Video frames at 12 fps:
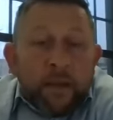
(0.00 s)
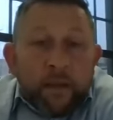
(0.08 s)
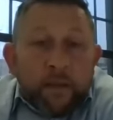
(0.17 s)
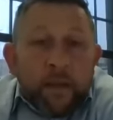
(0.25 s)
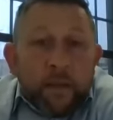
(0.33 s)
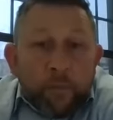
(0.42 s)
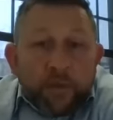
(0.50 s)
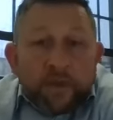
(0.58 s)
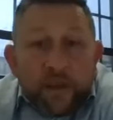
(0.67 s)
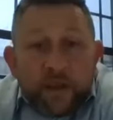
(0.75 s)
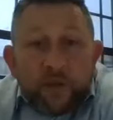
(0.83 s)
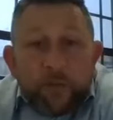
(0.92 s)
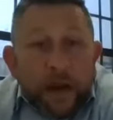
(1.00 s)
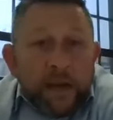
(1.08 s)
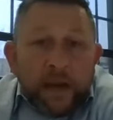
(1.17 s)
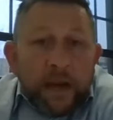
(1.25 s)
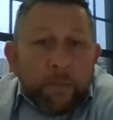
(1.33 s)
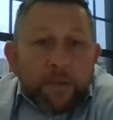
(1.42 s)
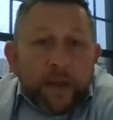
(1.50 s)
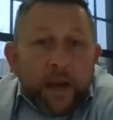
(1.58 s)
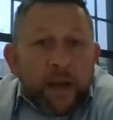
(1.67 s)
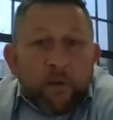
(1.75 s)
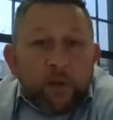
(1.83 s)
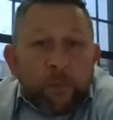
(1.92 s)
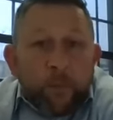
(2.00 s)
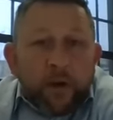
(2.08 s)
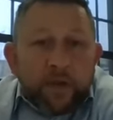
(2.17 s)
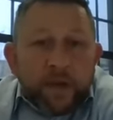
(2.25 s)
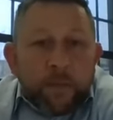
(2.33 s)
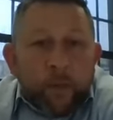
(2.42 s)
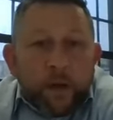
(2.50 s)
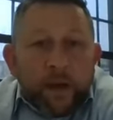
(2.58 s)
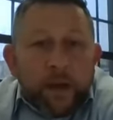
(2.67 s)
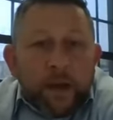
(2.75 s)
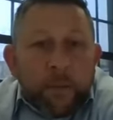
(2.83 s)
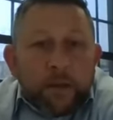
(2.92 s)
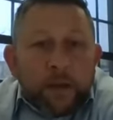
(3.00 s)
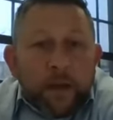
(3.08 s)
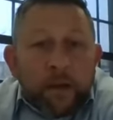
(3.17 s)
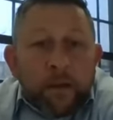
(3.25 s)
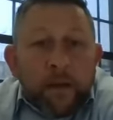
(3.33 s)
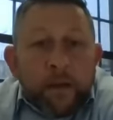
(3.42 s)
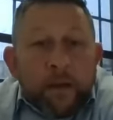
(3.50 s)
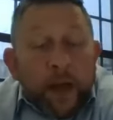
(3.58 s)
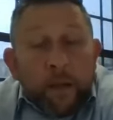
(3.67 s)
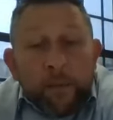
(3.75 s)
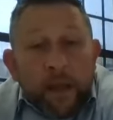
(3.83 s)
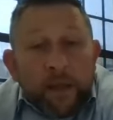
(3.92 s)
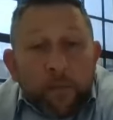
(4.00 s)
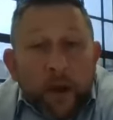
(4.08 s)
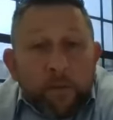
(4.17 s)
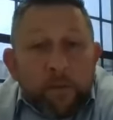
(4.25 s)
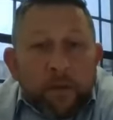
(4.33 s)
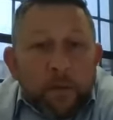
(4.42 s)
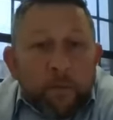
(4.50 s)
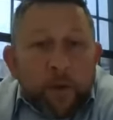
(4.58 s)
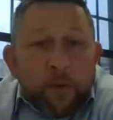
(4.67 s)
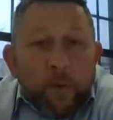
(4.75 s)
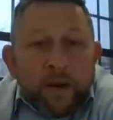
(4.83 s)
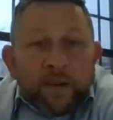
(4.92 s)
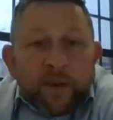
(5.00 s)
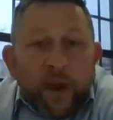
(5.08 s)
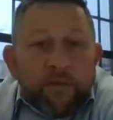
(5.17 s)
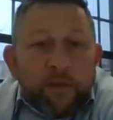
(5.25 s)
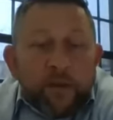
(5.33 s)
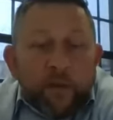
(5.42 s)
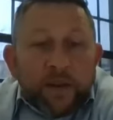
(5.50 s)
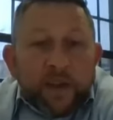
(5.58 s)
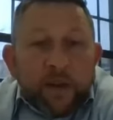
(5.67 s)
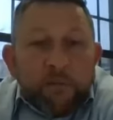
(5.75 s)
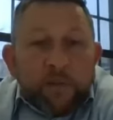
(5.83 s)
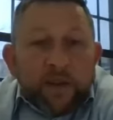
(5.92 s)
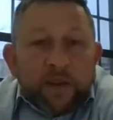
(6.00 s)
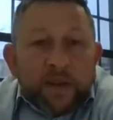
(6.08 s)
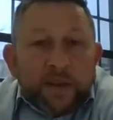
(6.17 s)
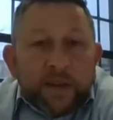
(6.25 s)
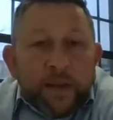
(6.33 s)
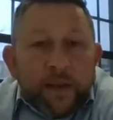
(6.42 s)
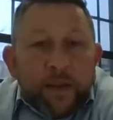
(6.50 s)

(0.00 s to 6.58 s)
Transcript: the procedure may need updating or the policy might need updating um, at the moment a big one is covid-19 registers